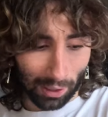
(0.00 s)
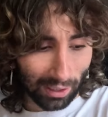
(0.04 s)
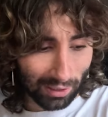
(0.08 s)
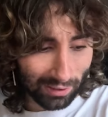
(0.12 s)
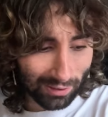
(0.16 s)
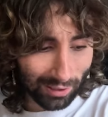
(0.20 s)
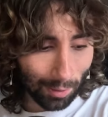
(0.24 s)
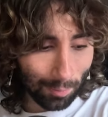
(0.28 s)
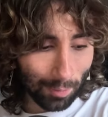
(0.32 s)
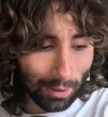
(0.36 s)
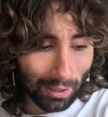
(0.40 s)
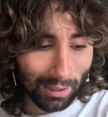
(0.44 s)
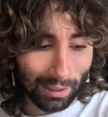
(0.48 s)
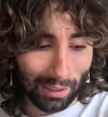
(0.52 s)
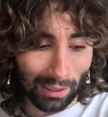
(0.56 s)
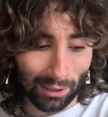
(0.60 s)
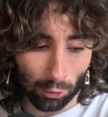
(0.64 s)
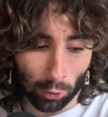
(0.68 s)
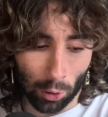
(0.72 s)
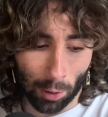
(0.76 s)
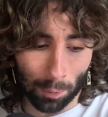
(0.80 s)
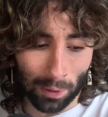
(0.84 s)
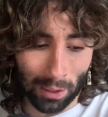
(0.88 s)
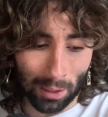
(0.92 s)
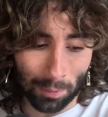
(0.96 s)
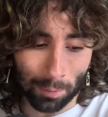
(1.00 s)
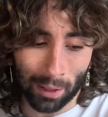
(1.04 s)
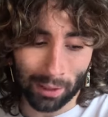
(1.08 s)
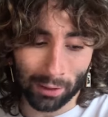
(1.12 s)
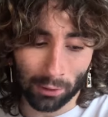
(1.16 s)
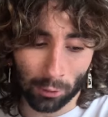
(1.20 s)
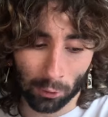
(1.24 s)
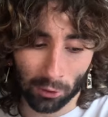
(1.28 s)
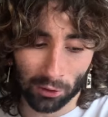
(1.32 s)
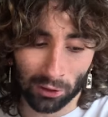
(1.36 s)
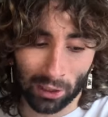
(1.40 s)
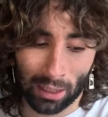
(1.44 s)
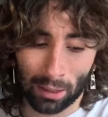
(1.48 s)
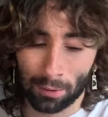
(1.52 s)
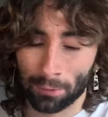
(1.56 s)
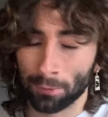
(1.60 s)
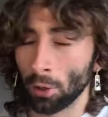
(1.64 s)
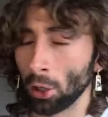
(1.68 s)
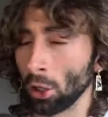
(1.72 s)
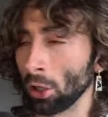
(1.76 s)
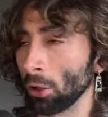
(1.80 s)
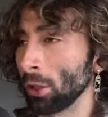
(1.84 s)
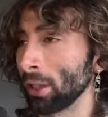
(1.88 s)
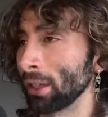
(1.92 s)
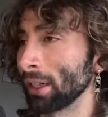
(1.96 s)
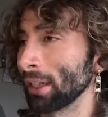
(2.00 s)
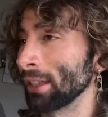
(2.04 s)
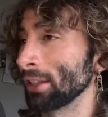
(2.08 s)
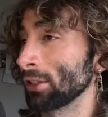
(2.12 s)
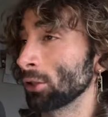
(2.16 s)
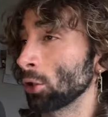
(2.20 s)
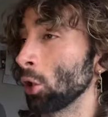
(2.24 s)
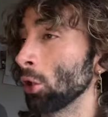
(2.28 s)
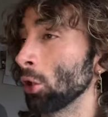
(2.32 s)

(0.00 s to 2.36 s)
By this I mean his crippling mental state following his